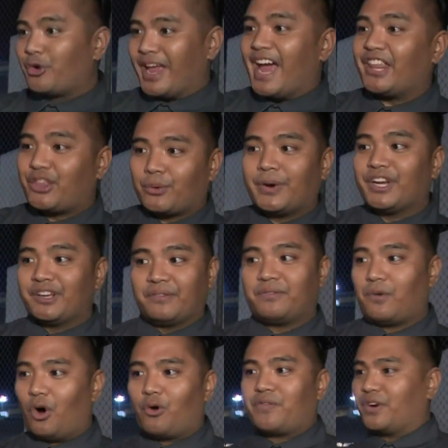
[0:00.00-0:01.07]
gathering of
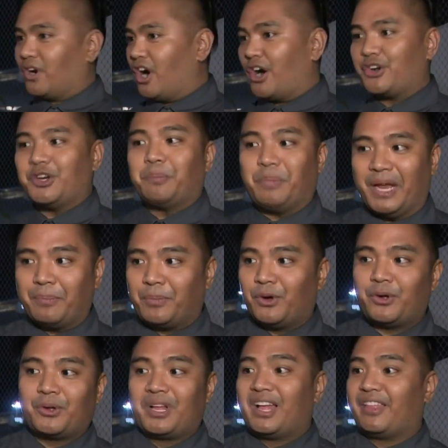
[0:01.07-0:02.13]
over 100
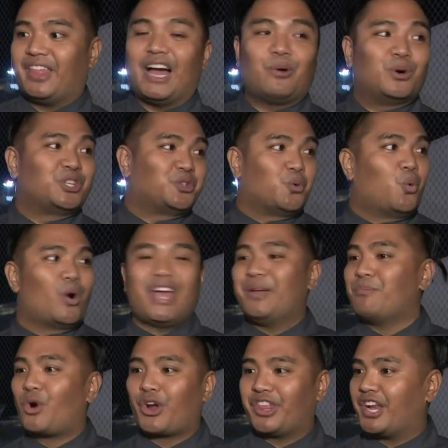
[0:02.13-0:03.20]
people, that was way
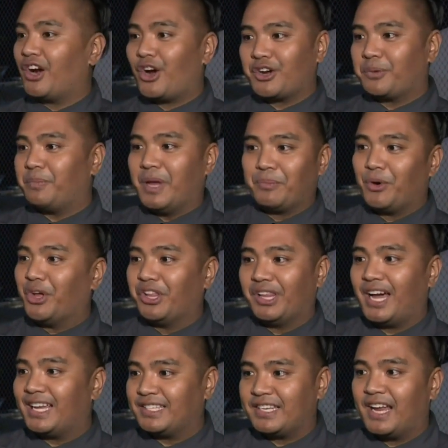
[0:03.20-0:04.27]
more than 100 people in
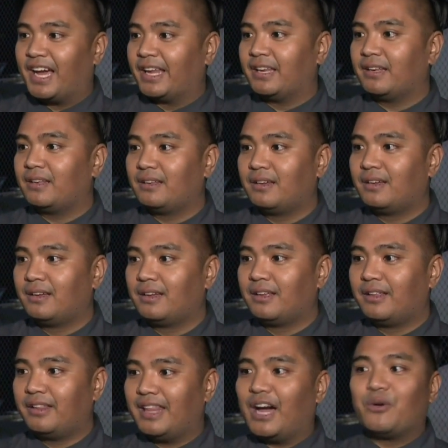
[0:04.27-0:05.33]
line tonight.
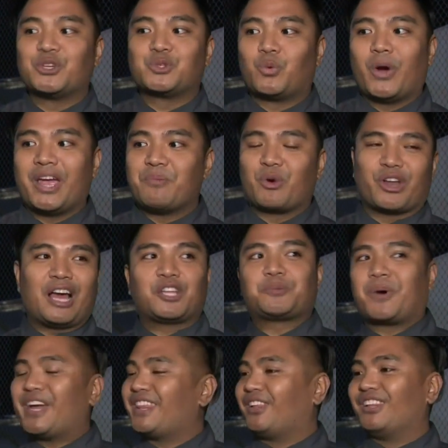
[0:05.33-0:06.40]
That was way more. That was
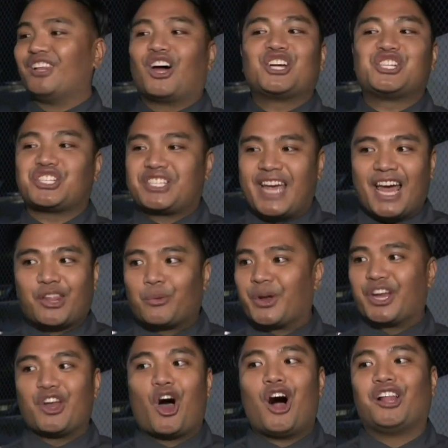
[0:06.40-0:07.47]
probably the largest
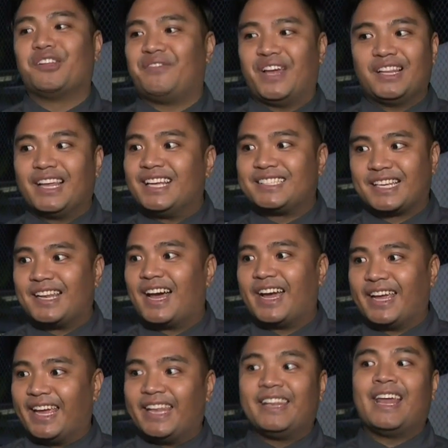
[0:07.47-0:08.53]
gathering in all of LA
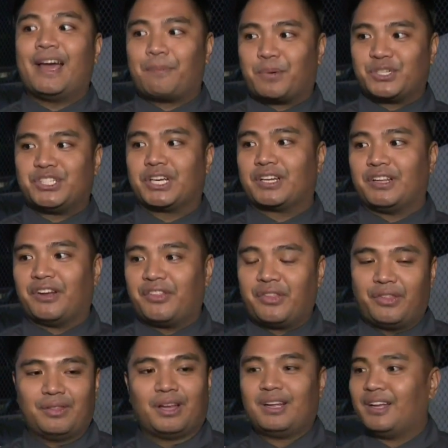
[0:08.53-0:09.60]
tonight in that particular,
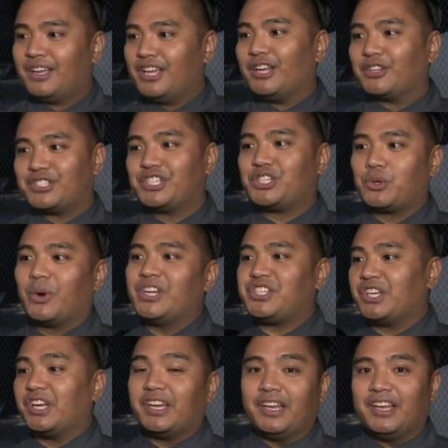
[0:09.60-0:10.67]
you know,
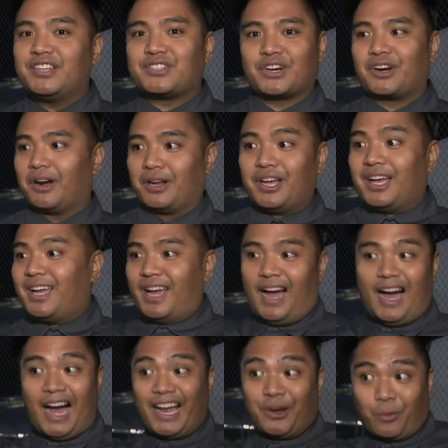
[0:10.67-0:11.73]
situation. And these are
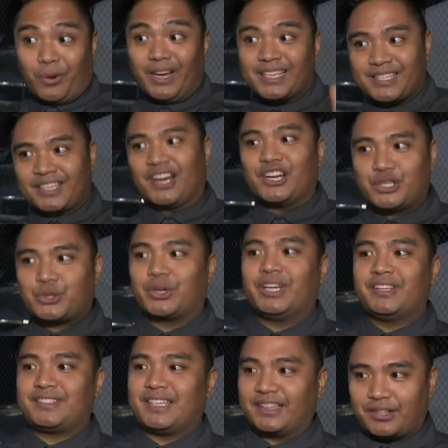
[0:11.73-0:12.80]
high risk
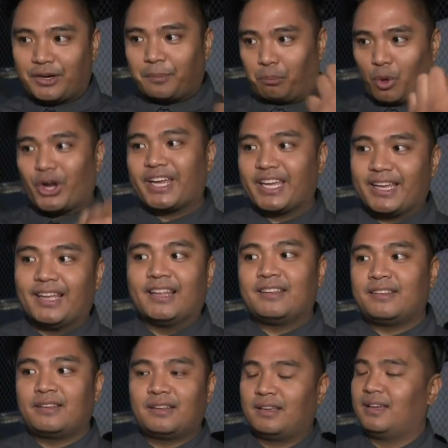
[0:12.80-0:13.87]
countries that they're bringing
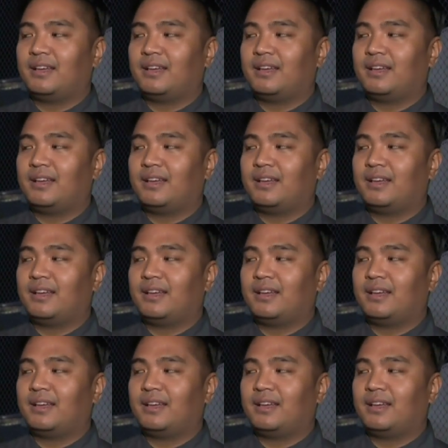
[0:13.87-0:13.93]
in.